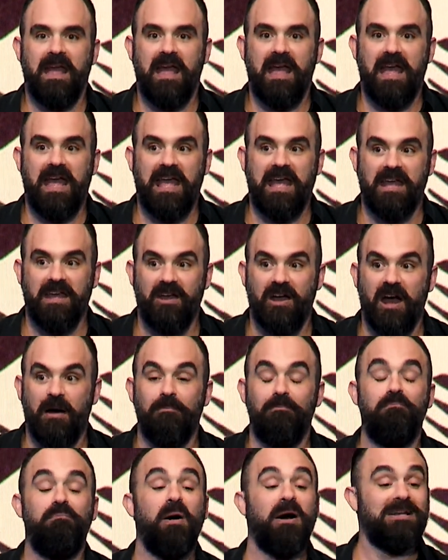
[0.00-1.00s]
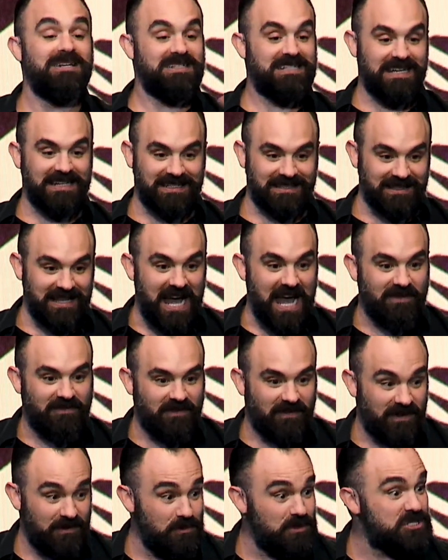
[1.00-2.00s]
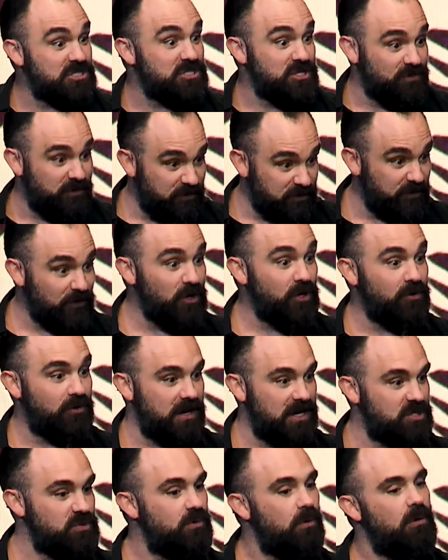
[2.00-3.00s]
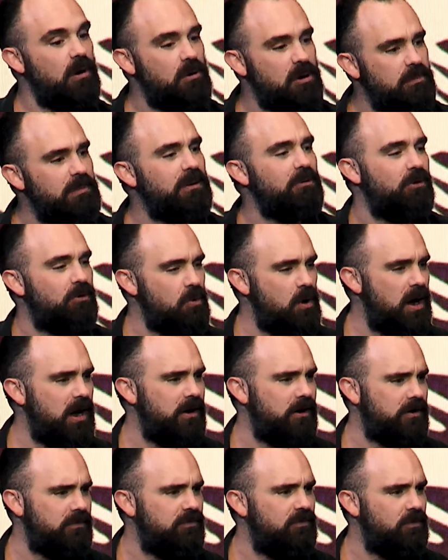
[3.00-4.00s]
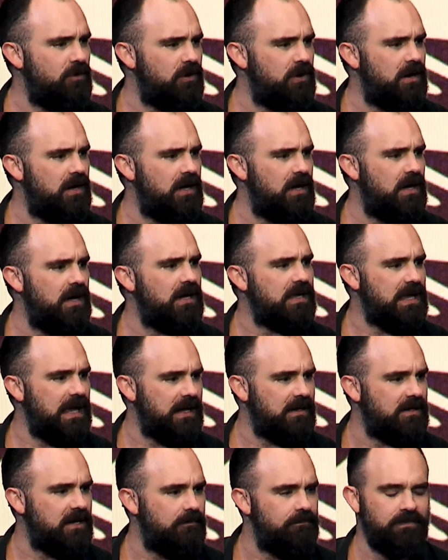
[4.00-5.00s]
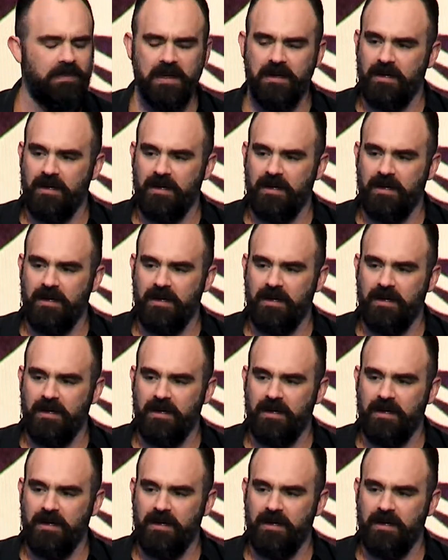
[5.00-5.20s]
abundant life, if it was to flourish, well, what would be required for a kingdom?